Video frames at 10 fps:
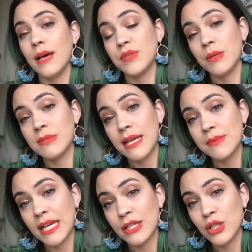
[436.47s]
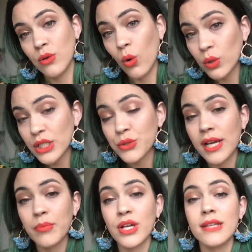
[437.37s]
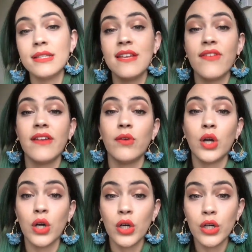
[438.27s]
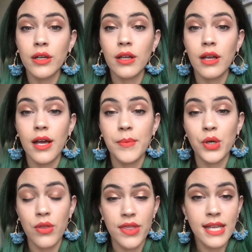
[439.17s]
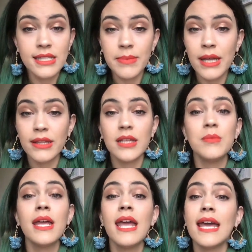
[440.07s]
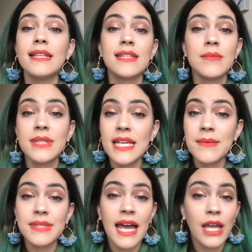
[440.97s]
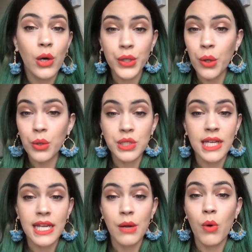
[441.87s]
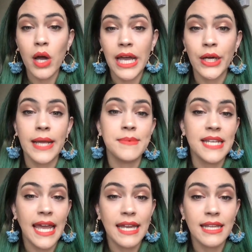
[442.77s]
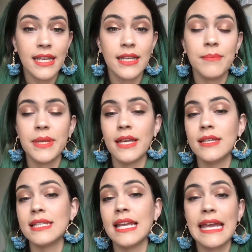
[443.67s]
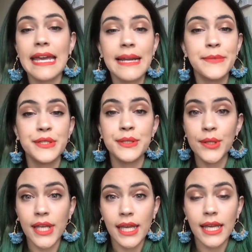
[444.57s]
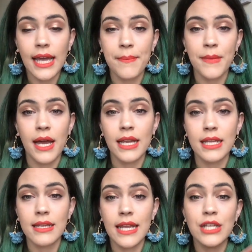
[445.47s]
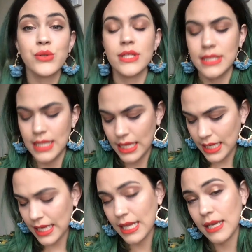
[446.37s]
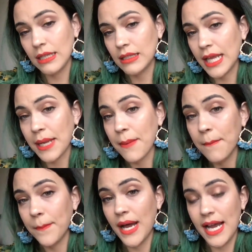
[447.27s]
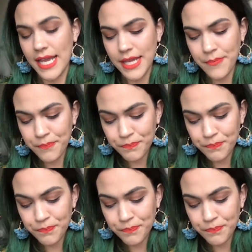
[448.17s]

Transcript: Sometimes I only try brands if I've heard good things about them. And sometimes I go to Ulta and I walk out empty-handed because, again, I'm just looking. I'm not interested in like buying.